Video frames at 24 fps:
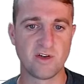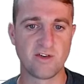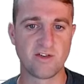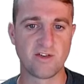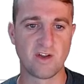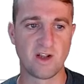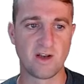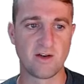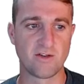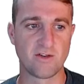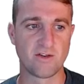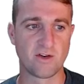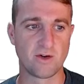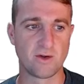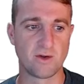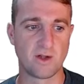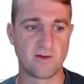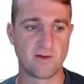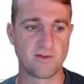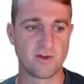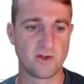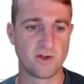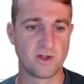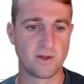cents,
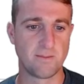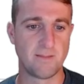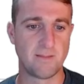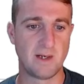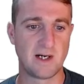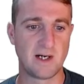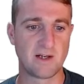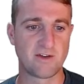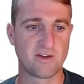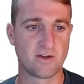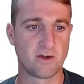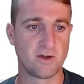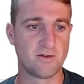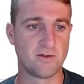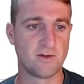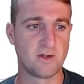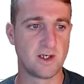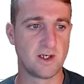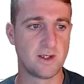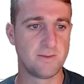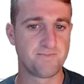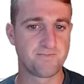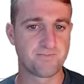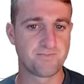so I've already marked it up
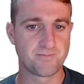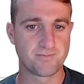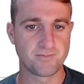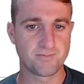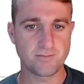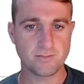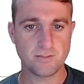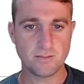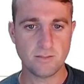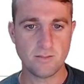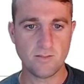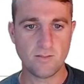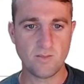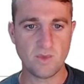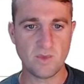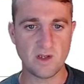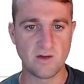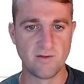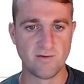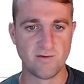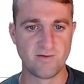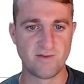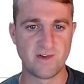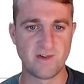there.
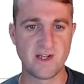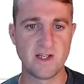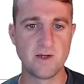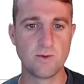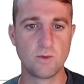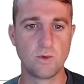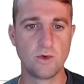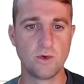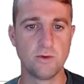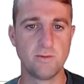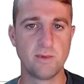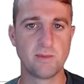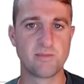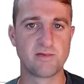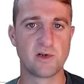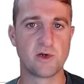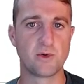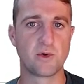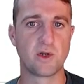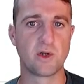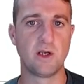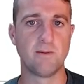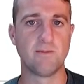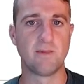They will be
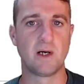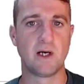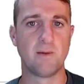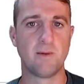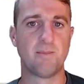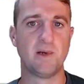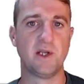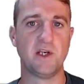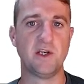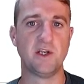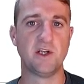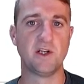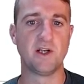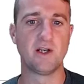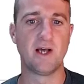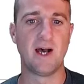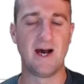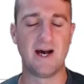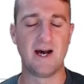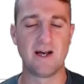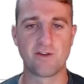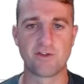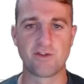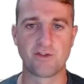broken, in my opinion,
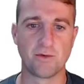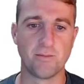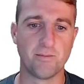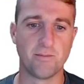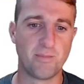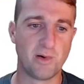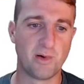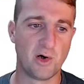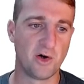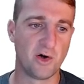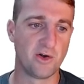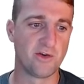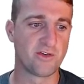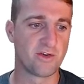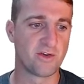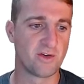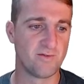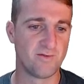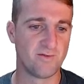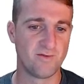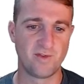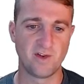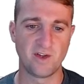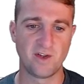at some point.
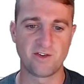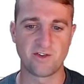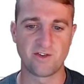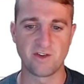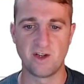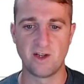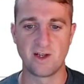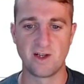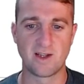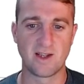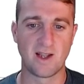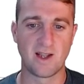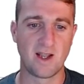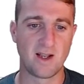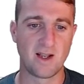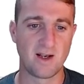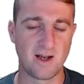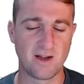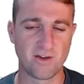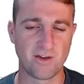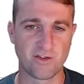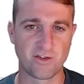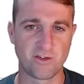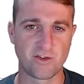This, again,
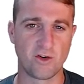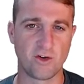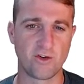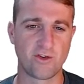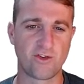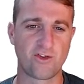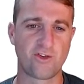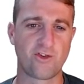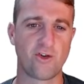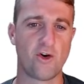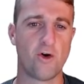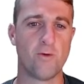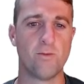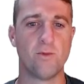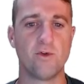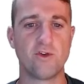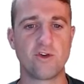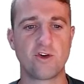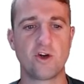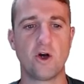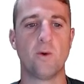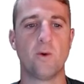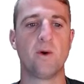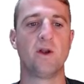has got so
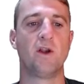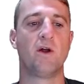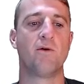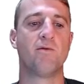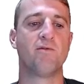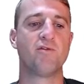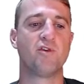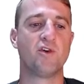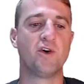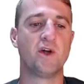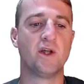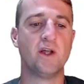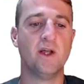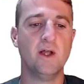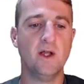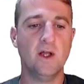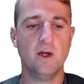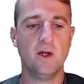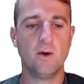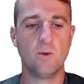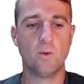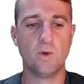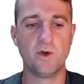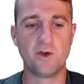much going on for it.
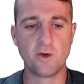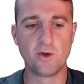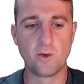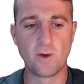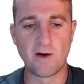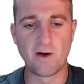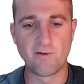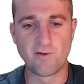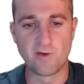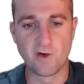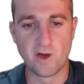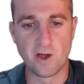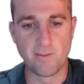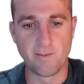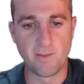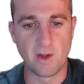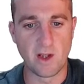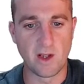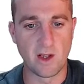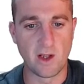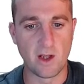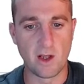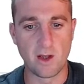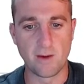We do have
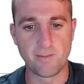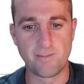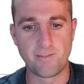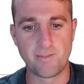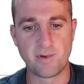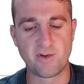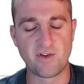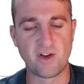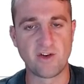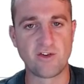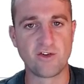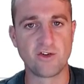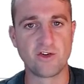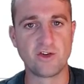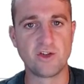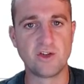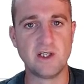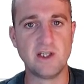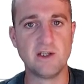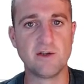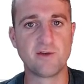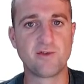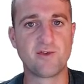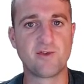a potential
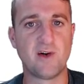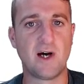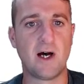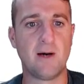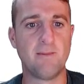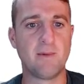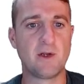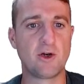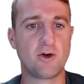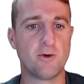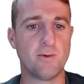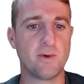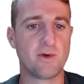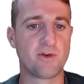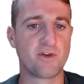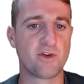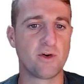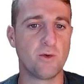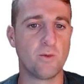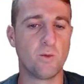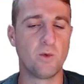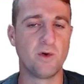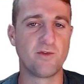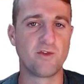yield farming coming up
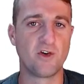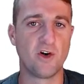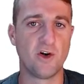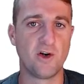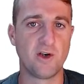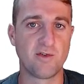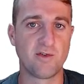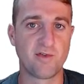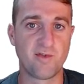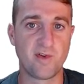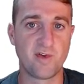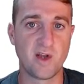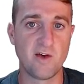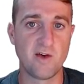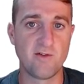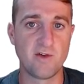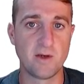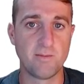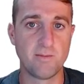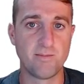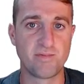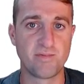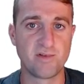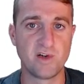soon. We've got an
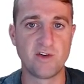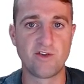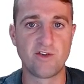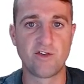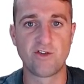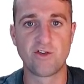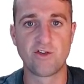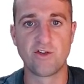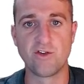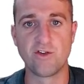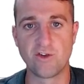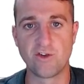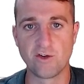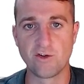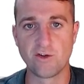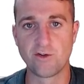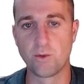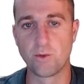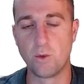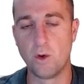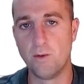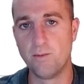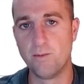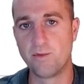Ethereum bridge to
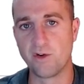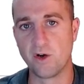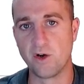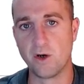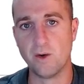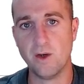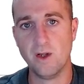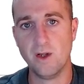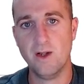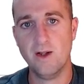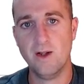ZilSwap, so